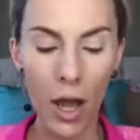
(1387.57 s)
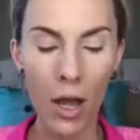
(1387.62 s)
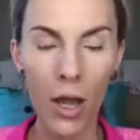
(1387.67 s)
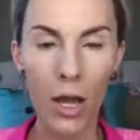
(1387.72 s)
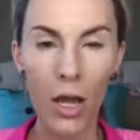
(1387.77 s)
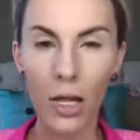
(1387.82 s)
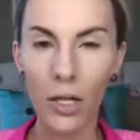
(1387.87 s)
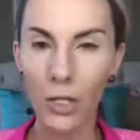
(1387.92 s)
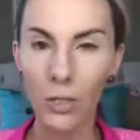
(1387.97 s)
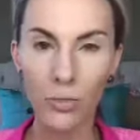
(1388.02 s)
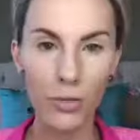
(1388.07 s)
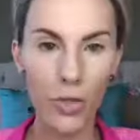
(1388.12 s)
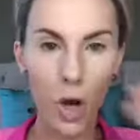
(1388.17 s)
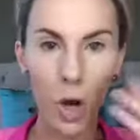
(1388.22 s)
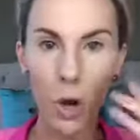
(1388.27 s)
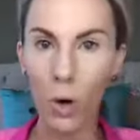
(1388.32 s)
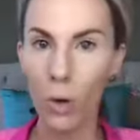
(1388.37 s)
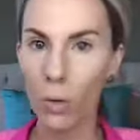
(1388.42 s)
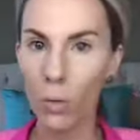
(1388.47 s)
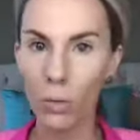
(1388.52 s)
and you
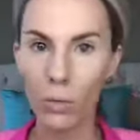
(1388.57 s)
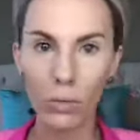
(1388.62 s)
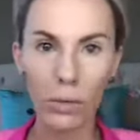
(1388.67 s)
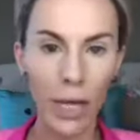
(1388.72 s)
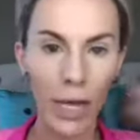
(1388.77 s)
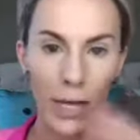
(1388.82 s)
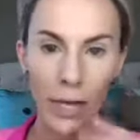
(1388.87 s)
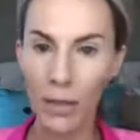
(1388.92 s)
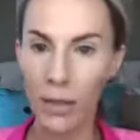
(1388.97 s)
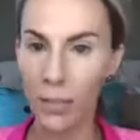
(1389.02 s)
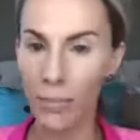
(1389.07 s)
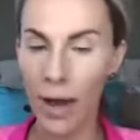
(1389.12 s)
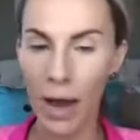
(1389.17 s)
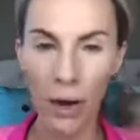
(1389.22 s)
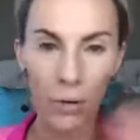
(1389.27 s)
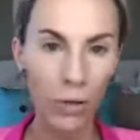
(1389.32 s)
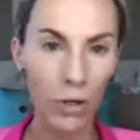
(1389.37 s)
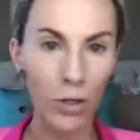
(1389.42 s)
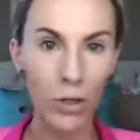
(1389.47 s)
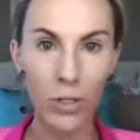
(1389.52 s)
don't like the
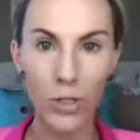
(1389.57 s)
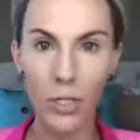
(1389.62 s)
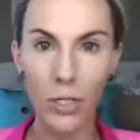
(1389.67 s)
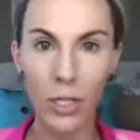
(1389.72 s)
powders,